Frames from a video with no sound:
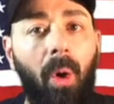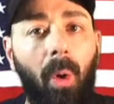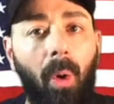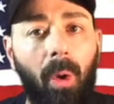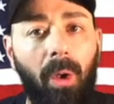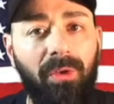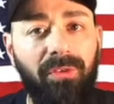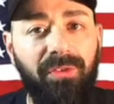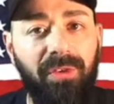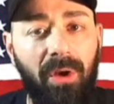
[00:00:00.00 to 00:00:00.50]

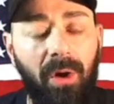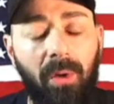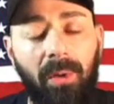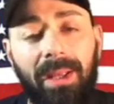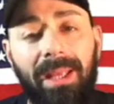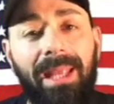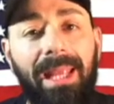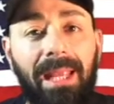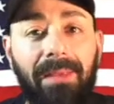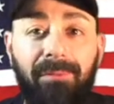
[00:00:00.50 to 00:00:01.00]
Also,
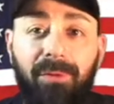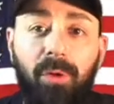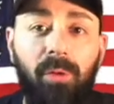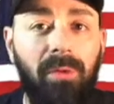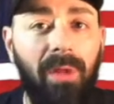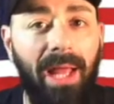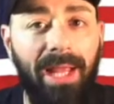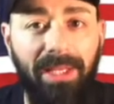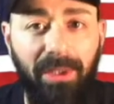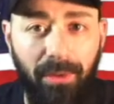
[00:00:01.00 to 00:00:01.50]
if you
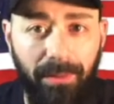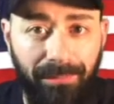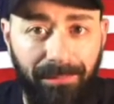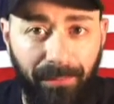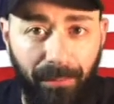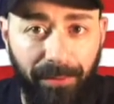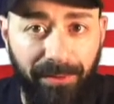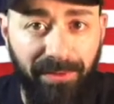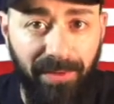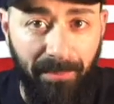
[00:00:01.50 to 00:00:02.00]
like your
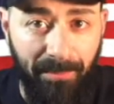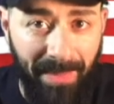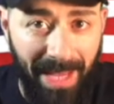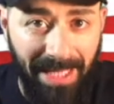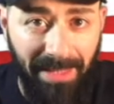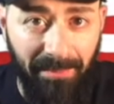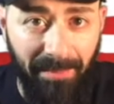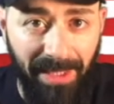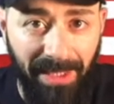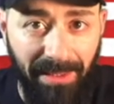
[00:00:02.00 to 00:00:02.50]
First
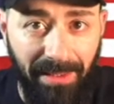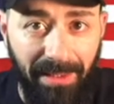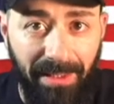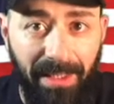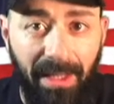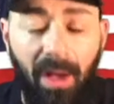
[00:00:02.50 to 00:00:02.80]
Amendment,